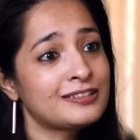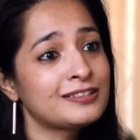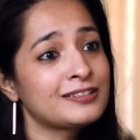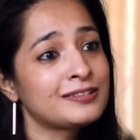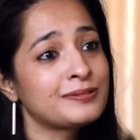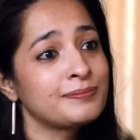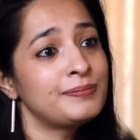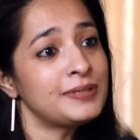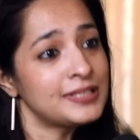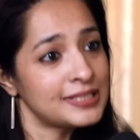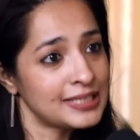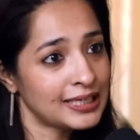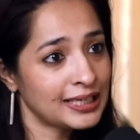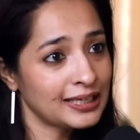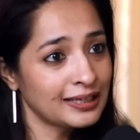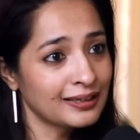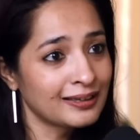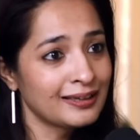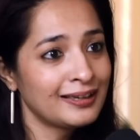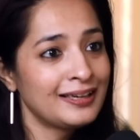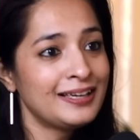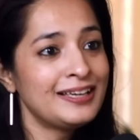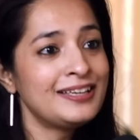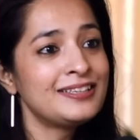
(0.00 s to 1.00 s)
its missing
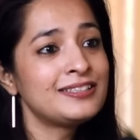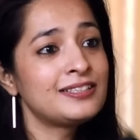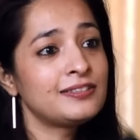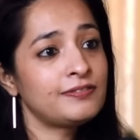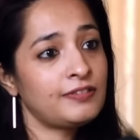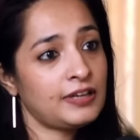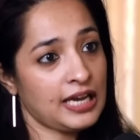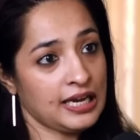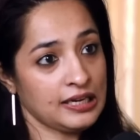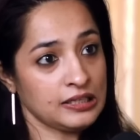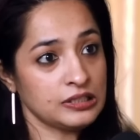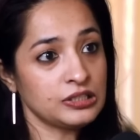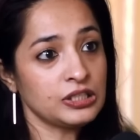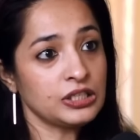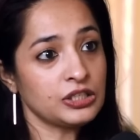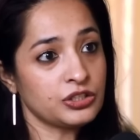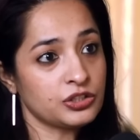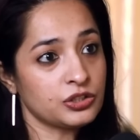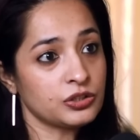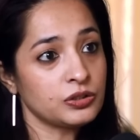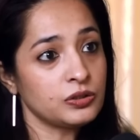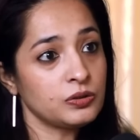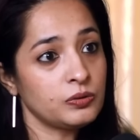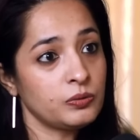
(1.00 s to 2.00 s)

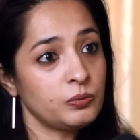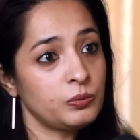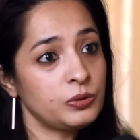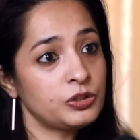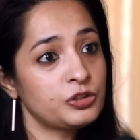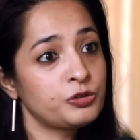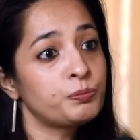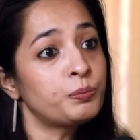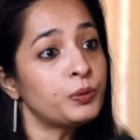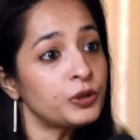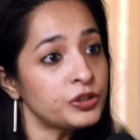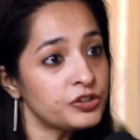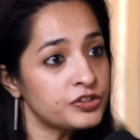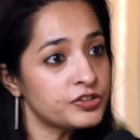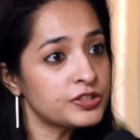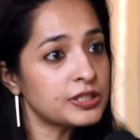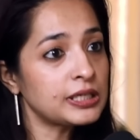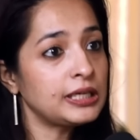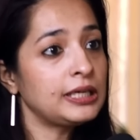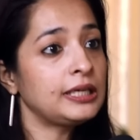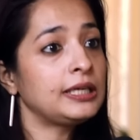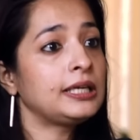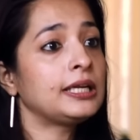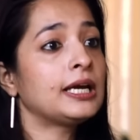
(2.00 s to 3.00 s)
civilization, which
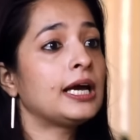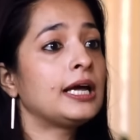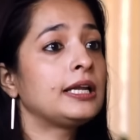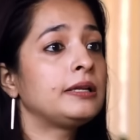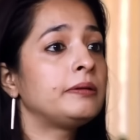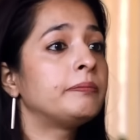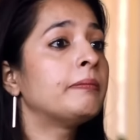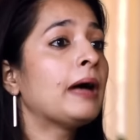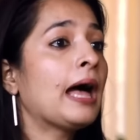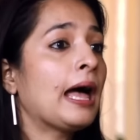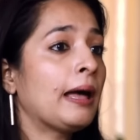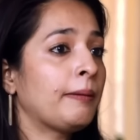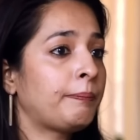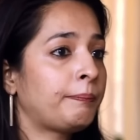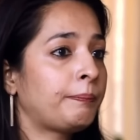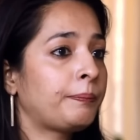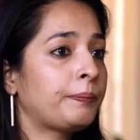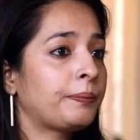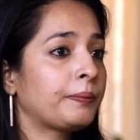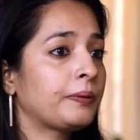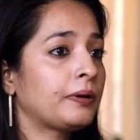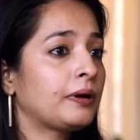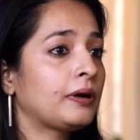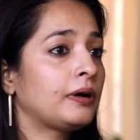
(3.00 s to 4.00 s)
puts India at the map
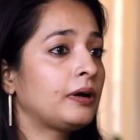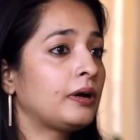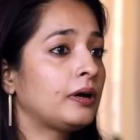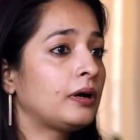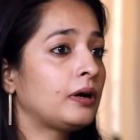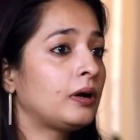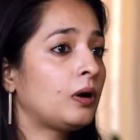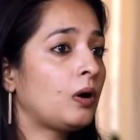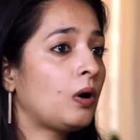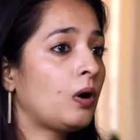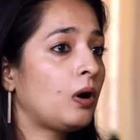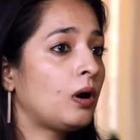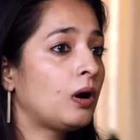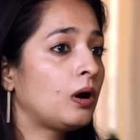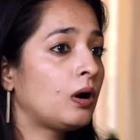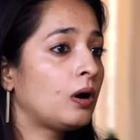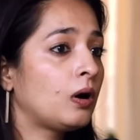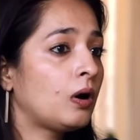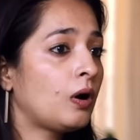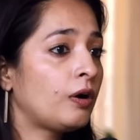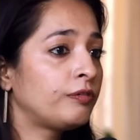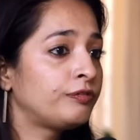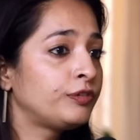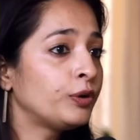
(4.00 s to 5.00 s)
uh,
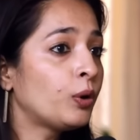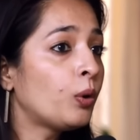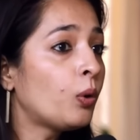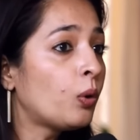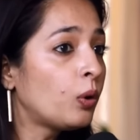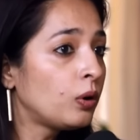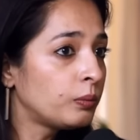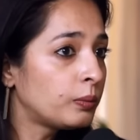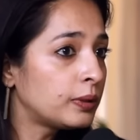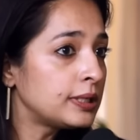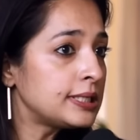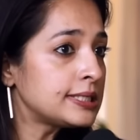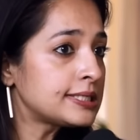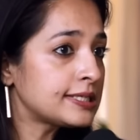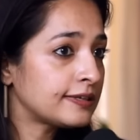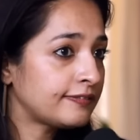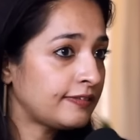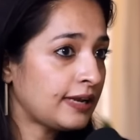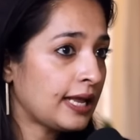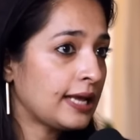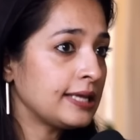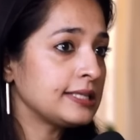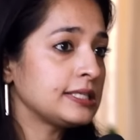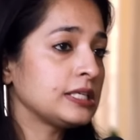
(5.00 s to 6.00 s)
uh, of the old world
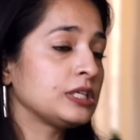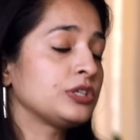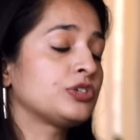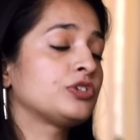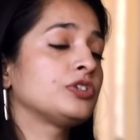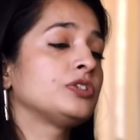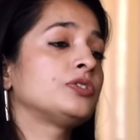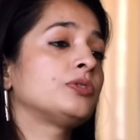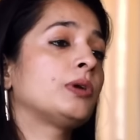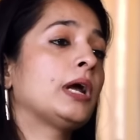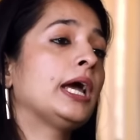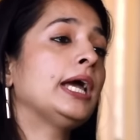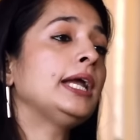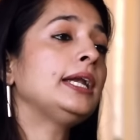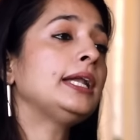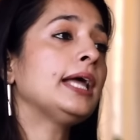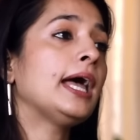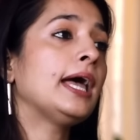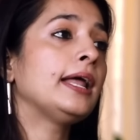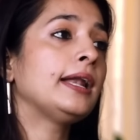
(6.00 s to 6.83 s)
civilizations, right?